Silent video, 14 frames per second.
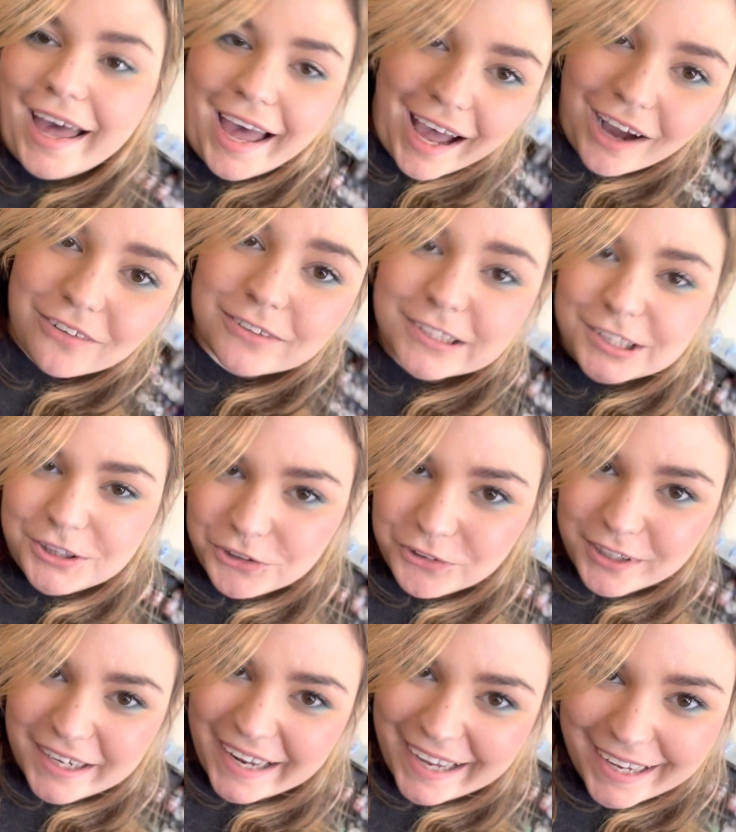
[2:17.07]
Hour
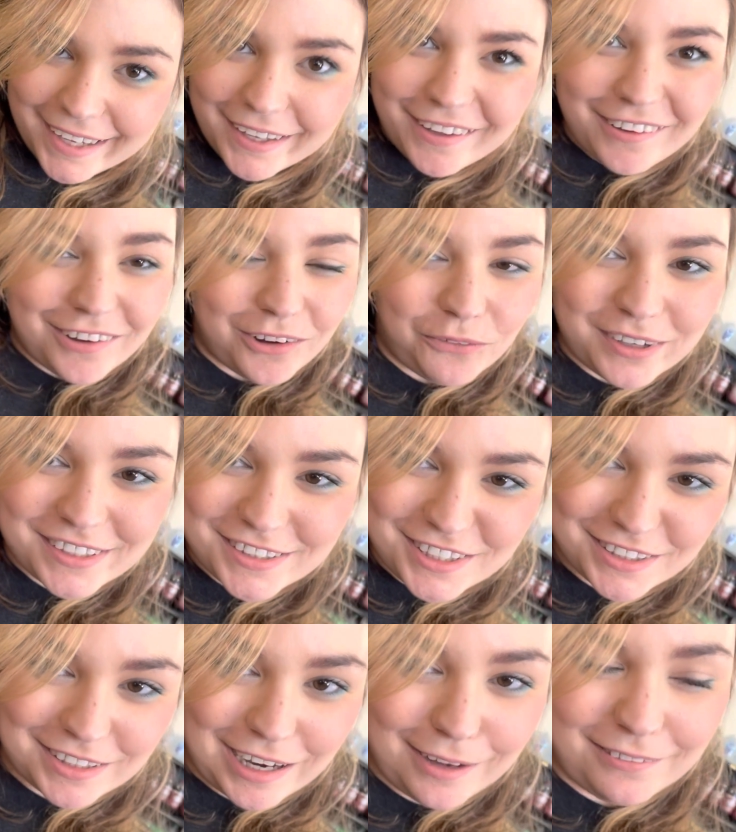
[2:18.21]
three, we
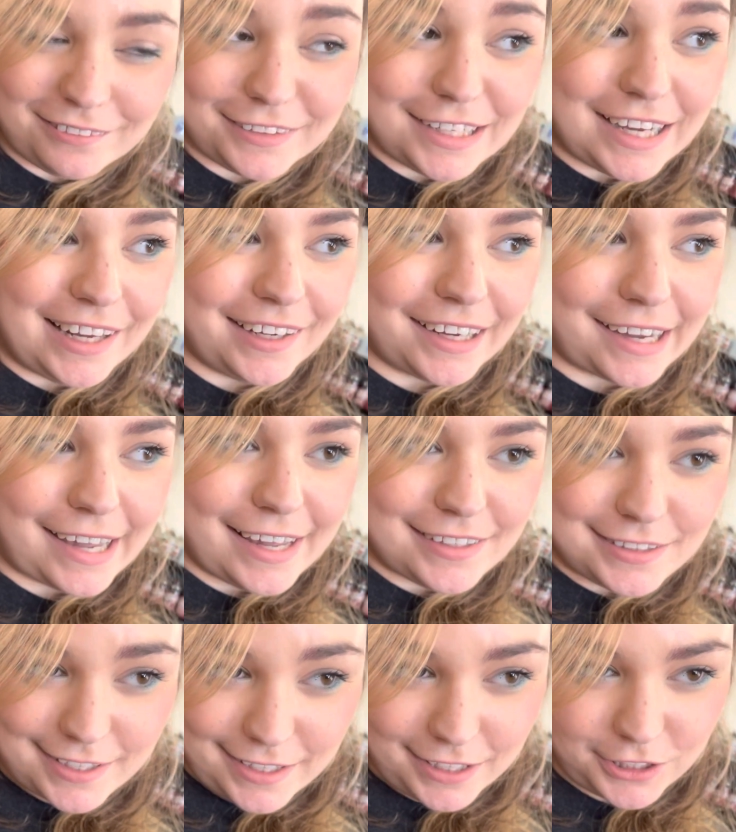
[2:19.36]
stopped at a gas
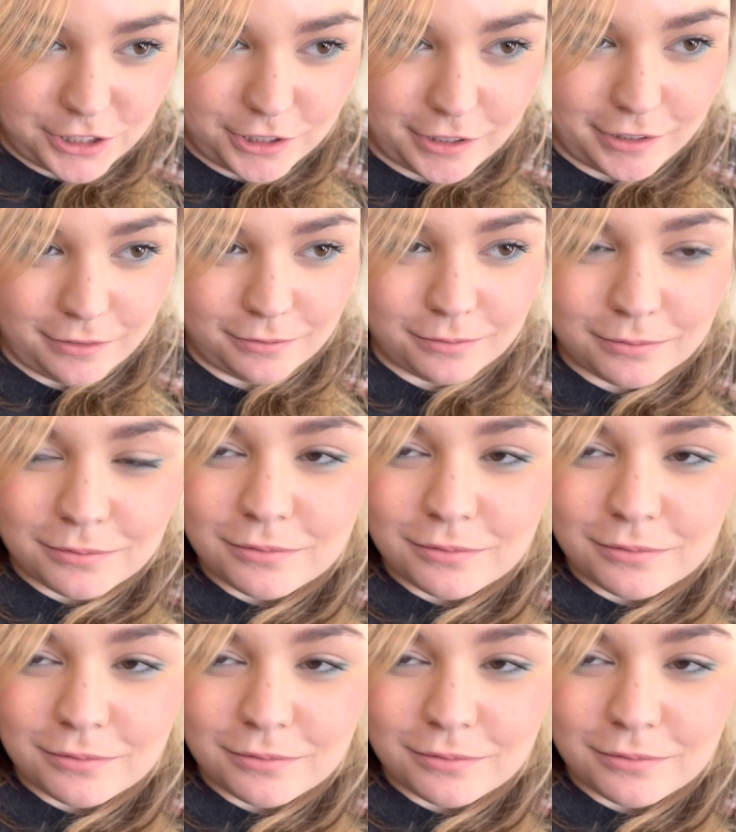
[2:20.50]
station